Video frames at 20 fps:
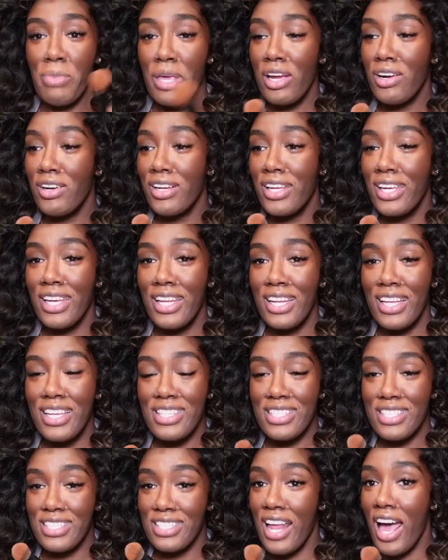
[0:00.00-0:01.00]
Period
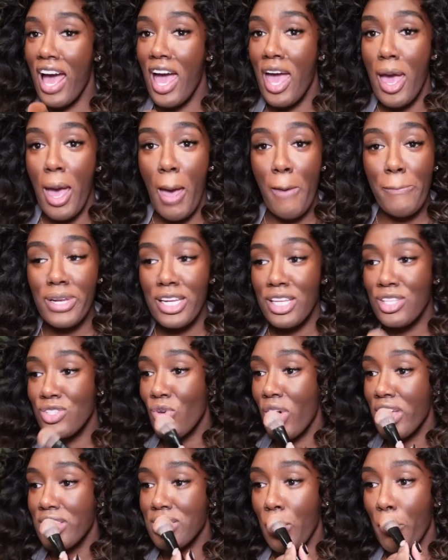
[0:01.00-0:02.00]
is not happening
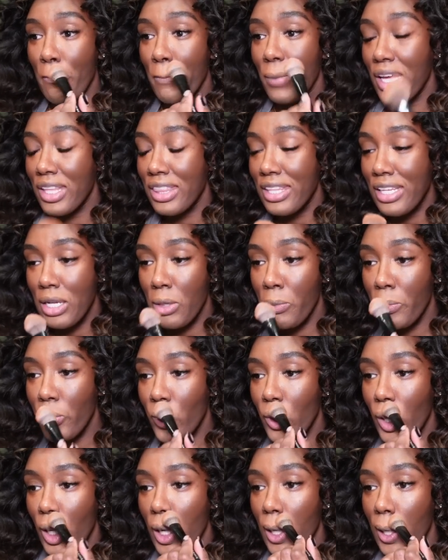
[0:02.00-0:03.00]
twice a month
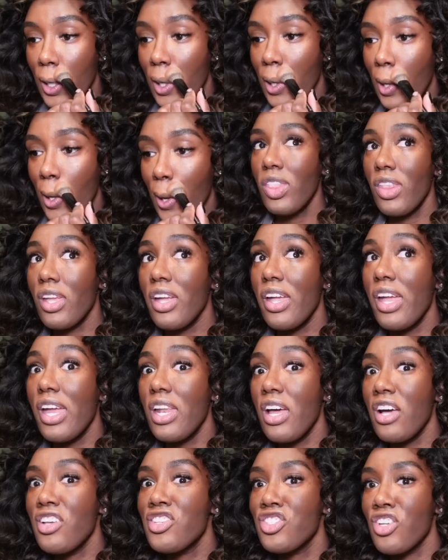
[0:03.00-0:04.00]
anymore.
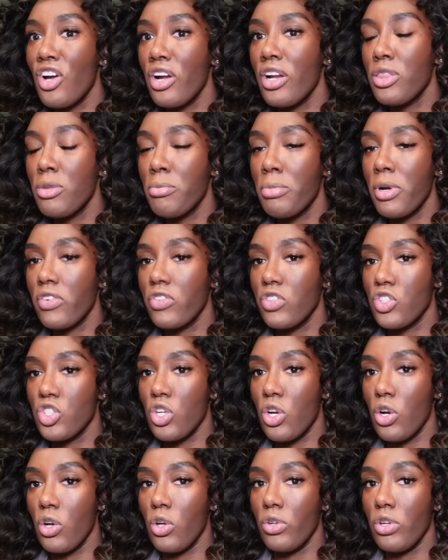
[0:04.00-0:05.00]
And I started the birth
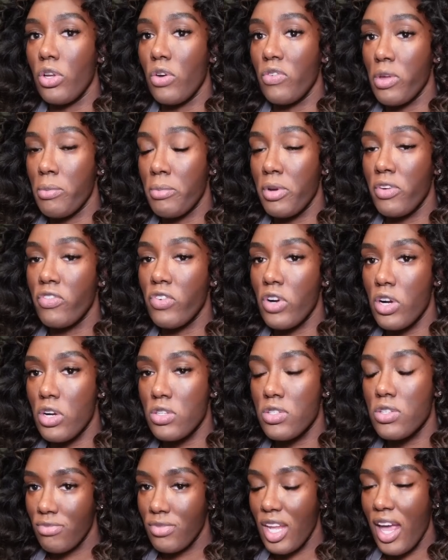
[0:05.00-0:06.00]
control November
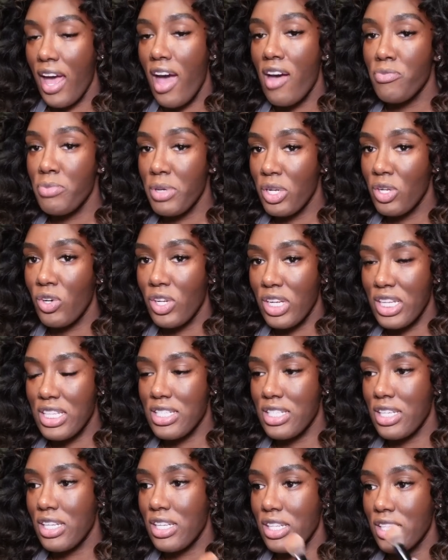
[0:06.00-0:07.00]
1st. I've been on it
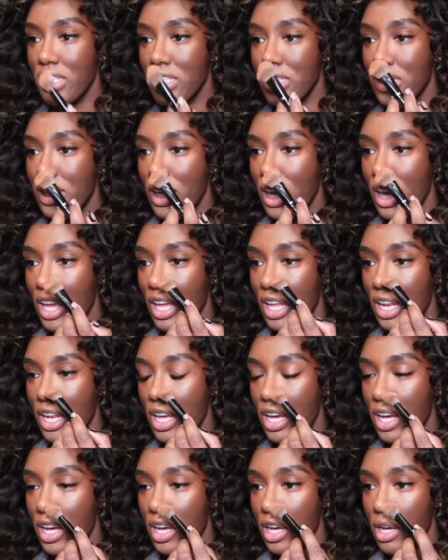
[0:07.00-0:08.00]
since.
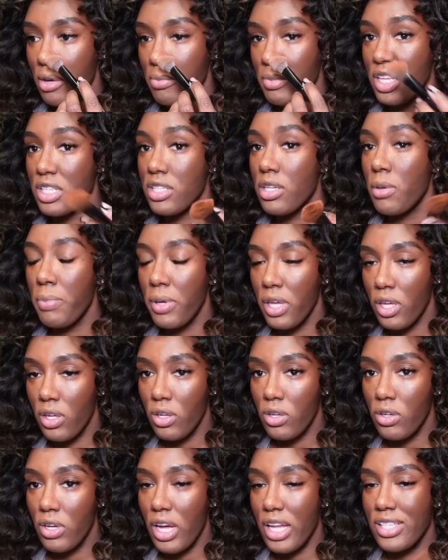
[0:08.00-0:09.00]
And um, it's a
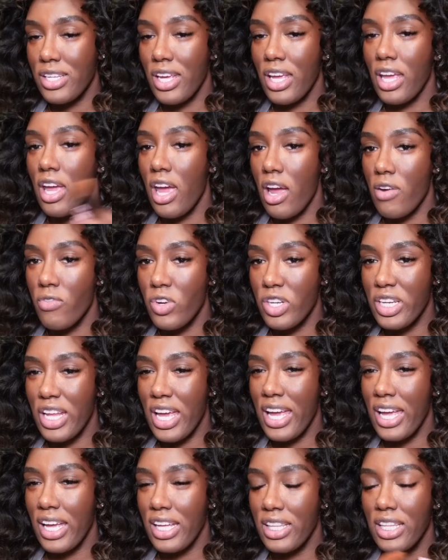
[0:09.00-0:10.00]
pill. I take it every
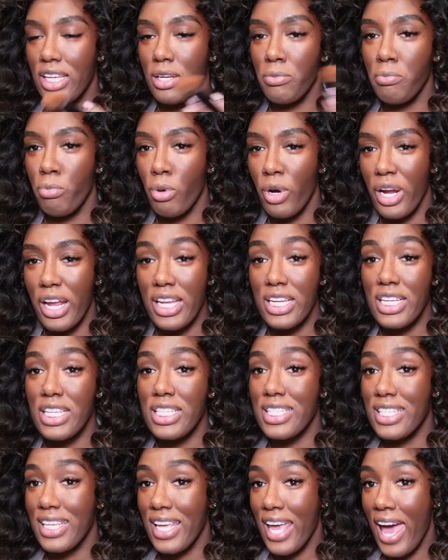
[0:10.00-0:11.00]
day. The brand
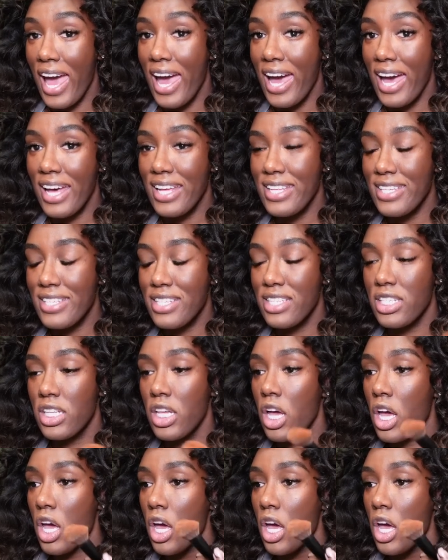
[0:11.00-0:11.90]
is Yaz.